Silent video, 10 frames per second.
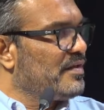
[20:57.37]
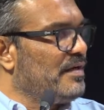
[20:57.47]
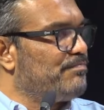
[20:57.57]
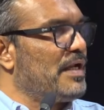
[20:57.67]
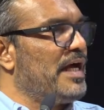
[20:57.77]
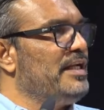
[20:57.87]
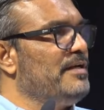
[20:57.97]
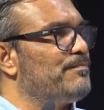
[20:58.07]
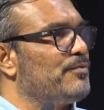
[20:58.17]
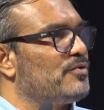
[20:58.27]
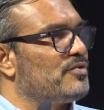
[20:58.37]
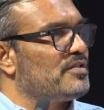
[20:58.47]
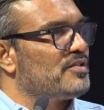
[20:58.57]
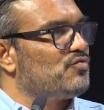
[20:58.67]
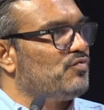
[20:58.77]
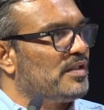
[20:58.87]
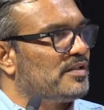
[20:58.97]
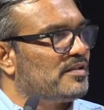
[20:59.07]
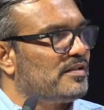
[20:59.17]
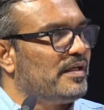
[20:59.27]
a planning process was